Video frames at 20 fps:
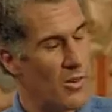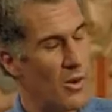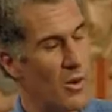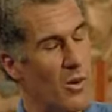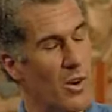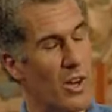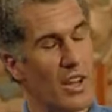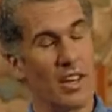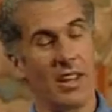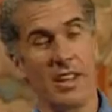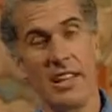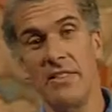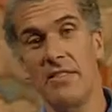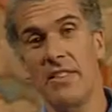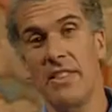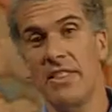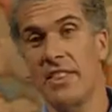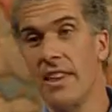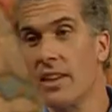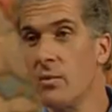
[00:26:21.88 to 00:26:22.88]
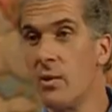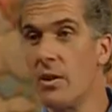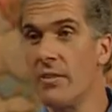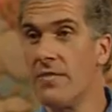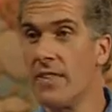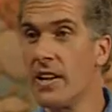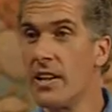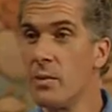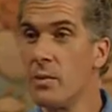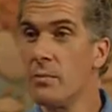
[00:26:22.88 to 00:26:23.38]
Or even think
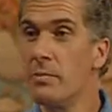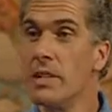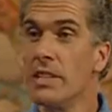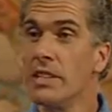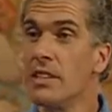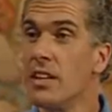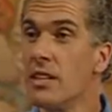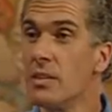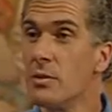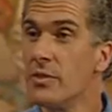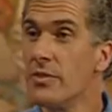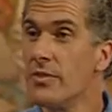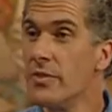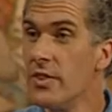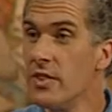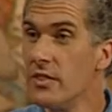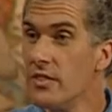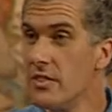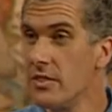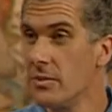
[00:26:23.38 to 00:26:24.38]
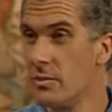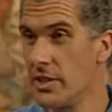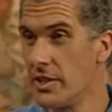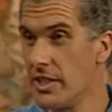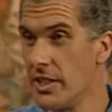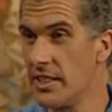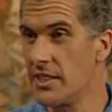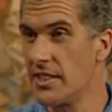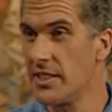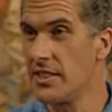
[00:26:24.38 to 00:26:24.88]
what fun it would be to go to a funeral with
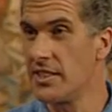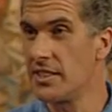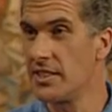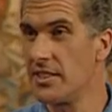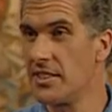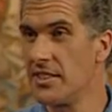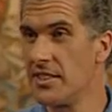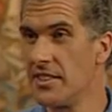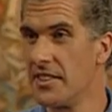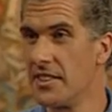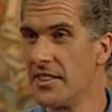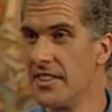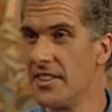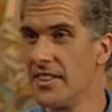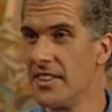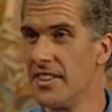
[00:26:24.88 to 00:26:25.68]
Jesus.